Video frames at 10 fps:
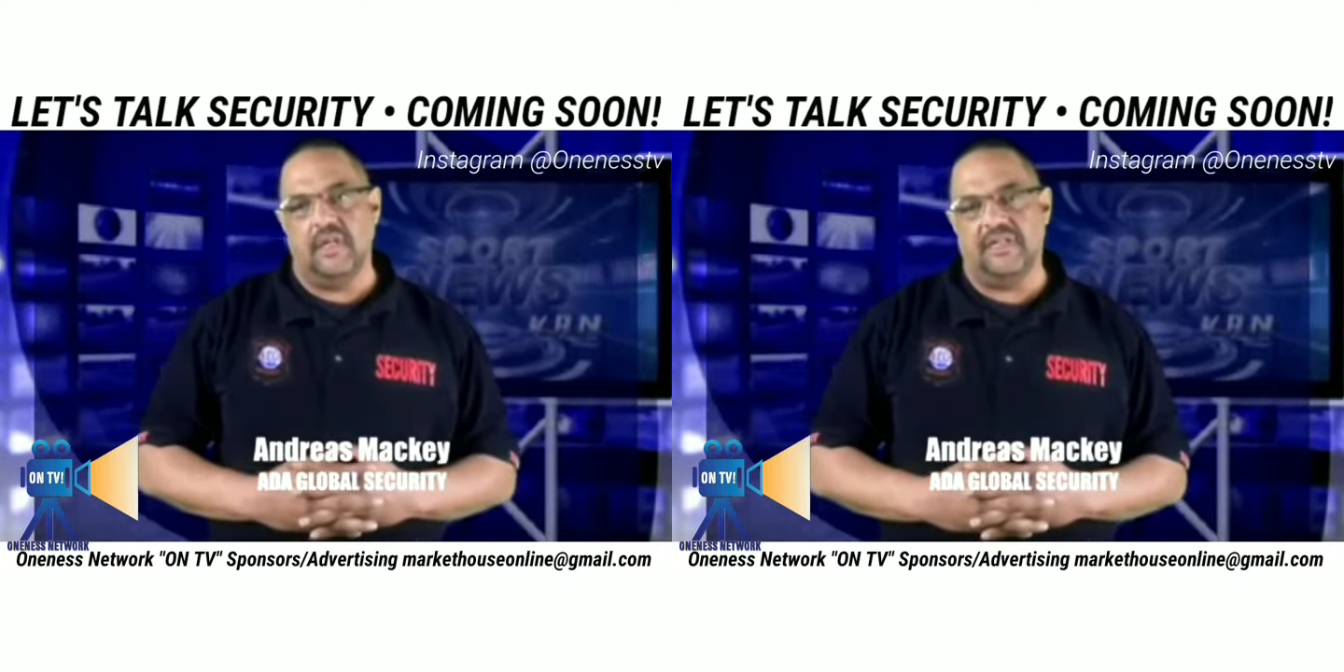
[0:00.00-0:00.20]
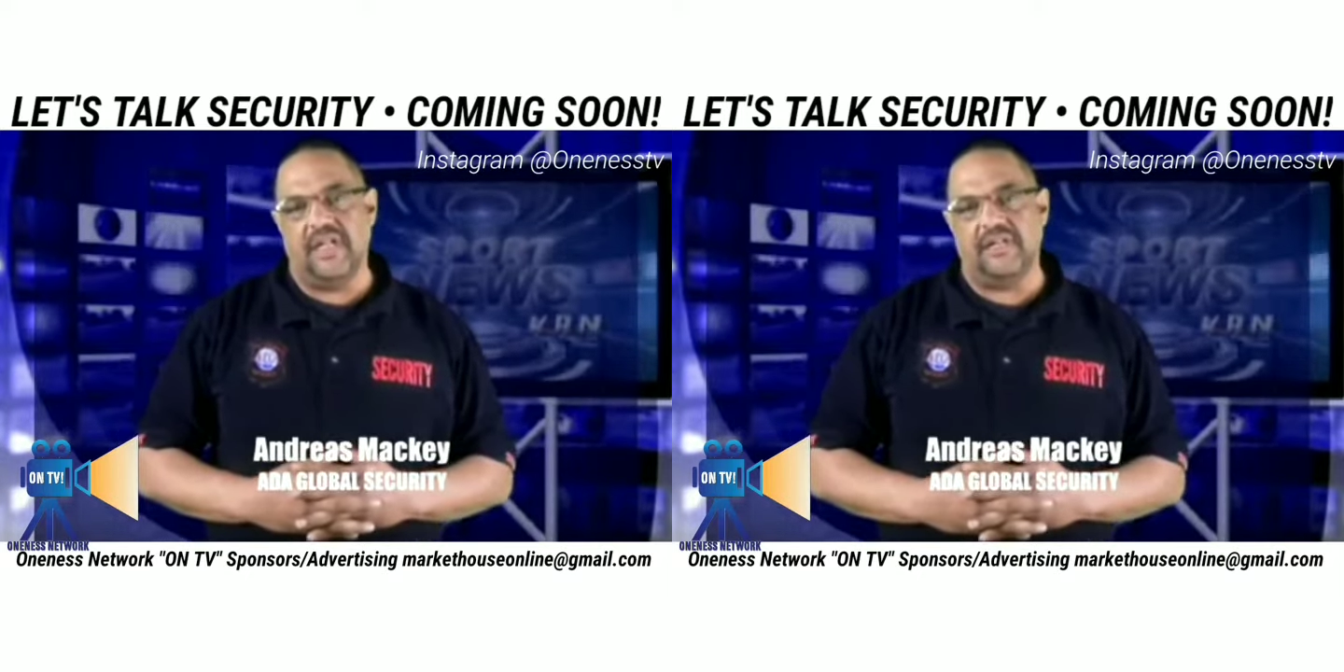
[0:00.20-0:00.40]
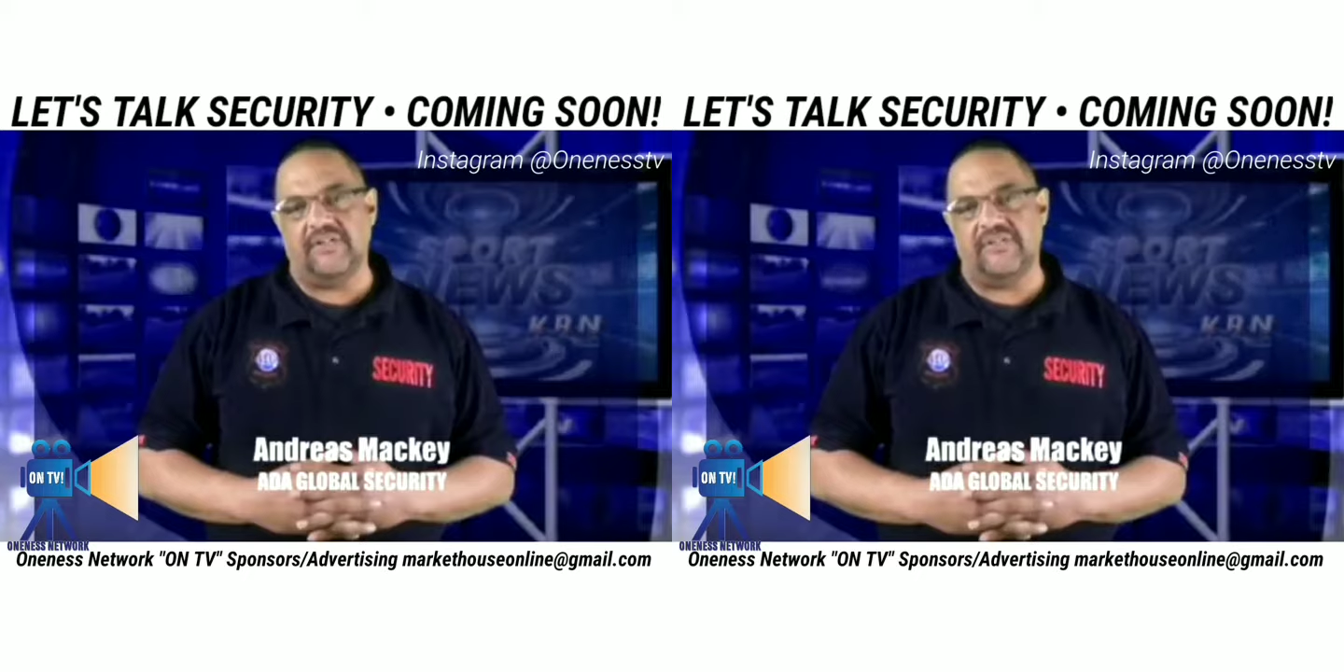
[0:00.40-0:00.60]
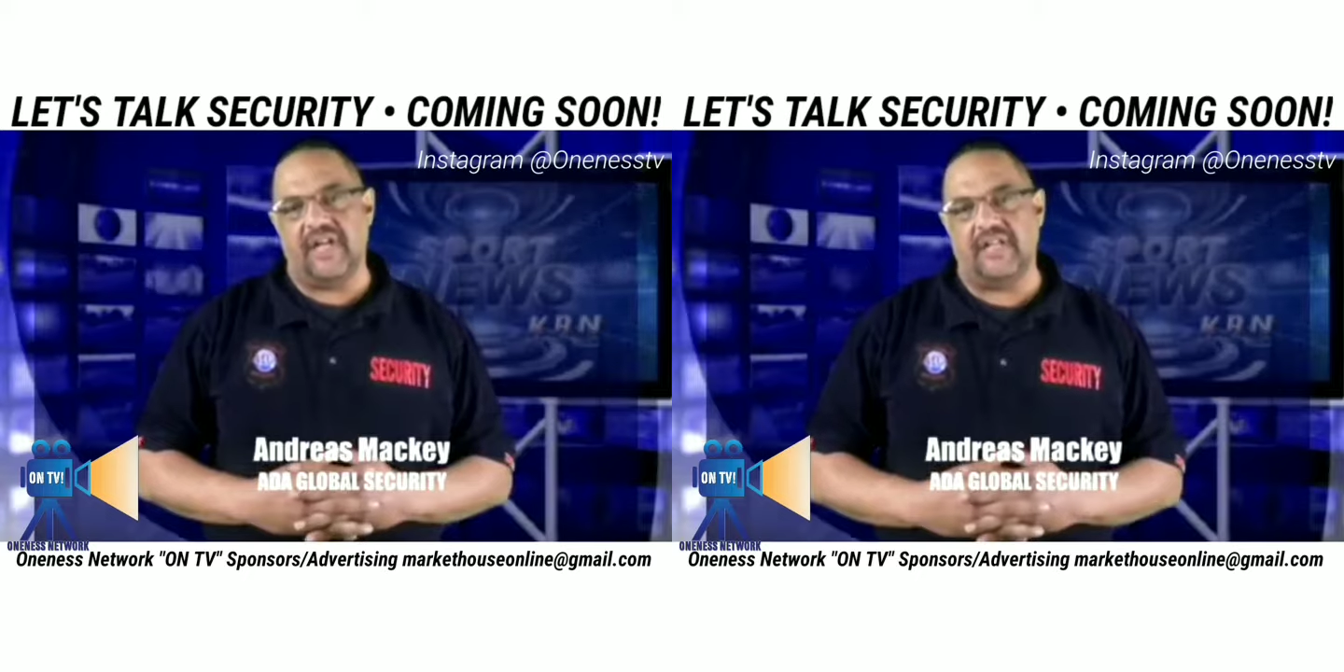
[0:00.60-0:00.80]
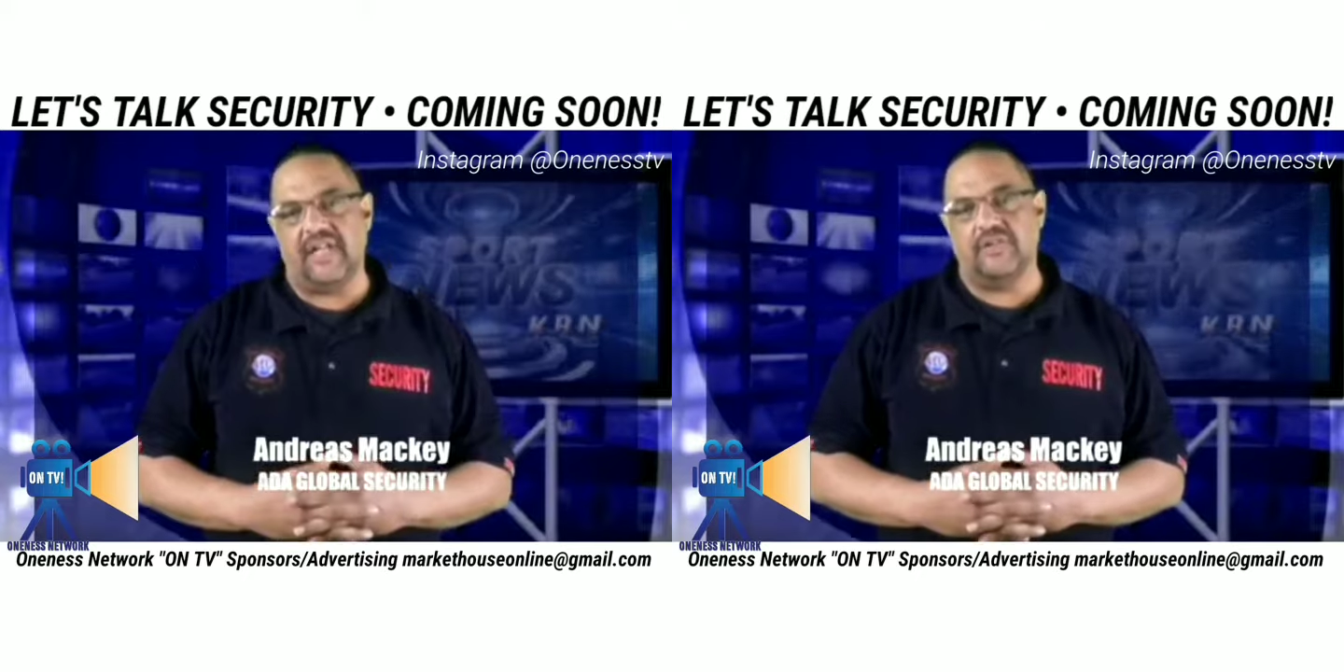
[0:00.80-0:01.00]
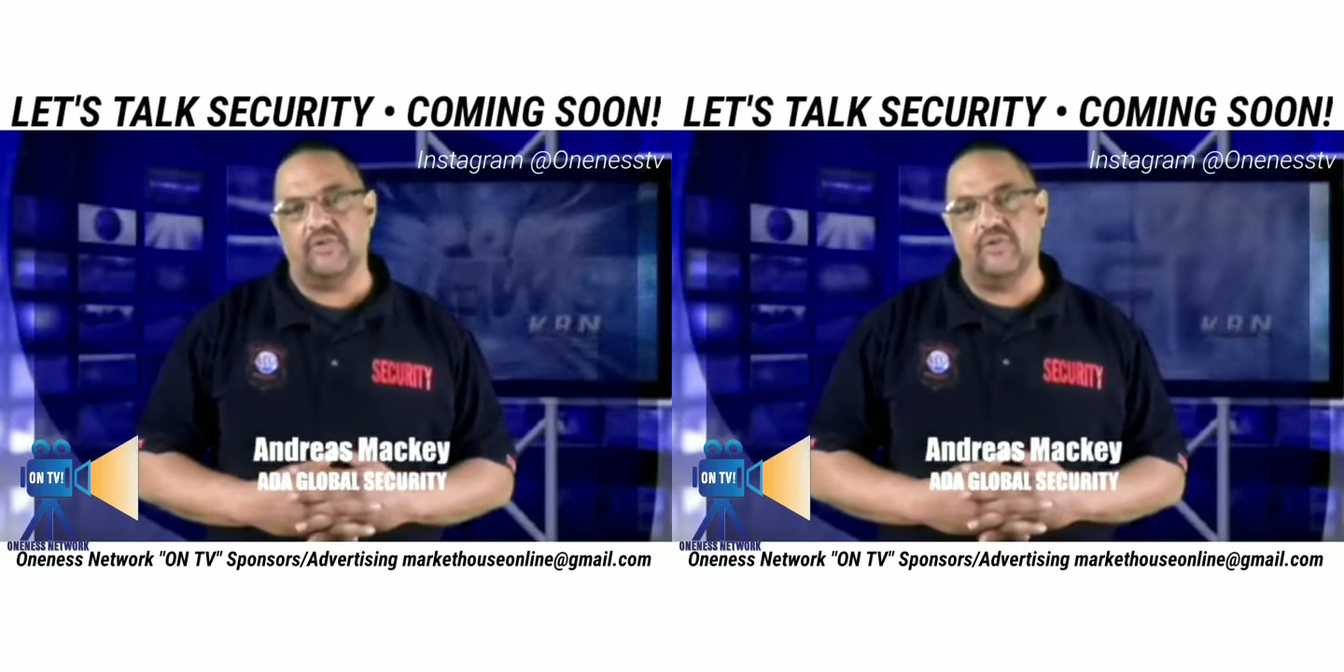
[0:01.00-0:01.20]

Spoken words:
And I decided I could